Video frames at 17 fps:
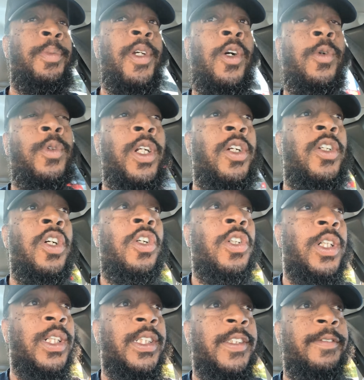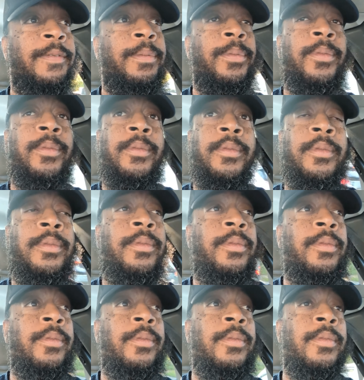to be on one accord.
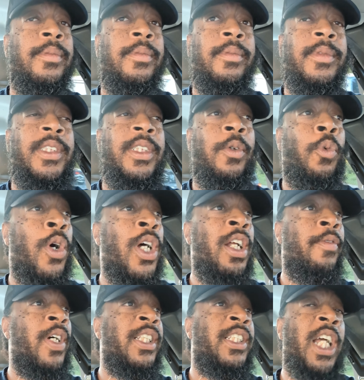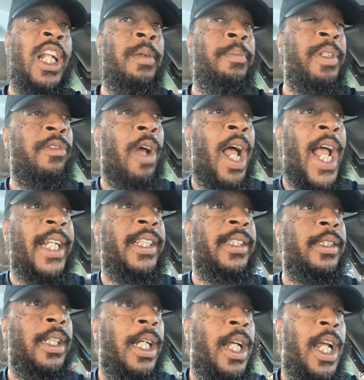One of us going to be right,
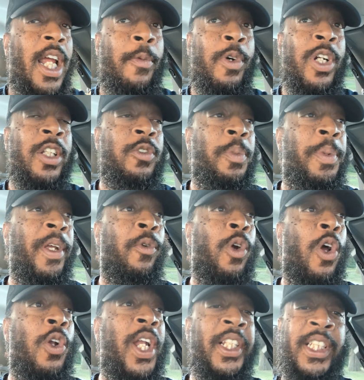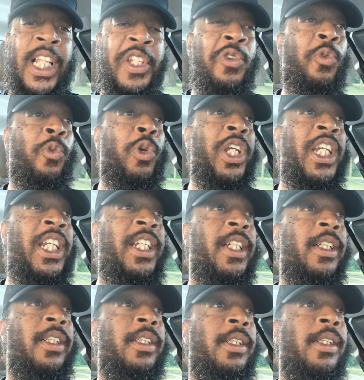and one of us will be wrong. Let's say you read
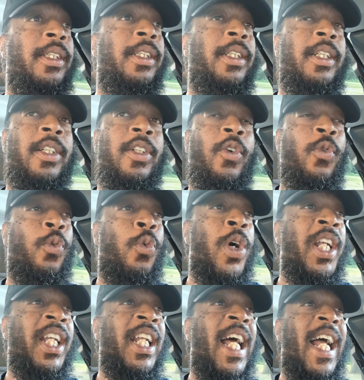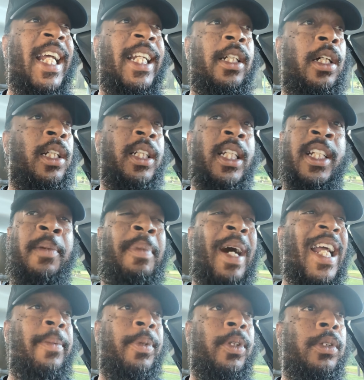one line uh, in the
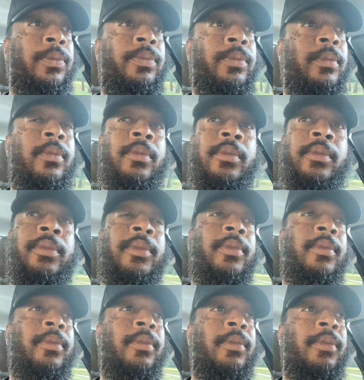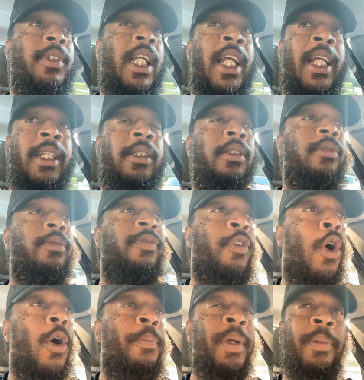Bible, and
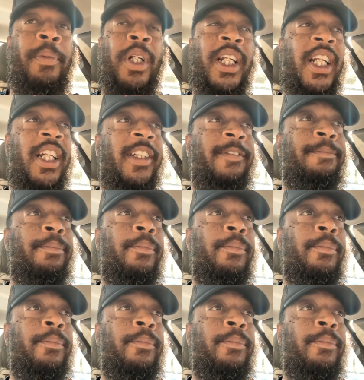four people are there,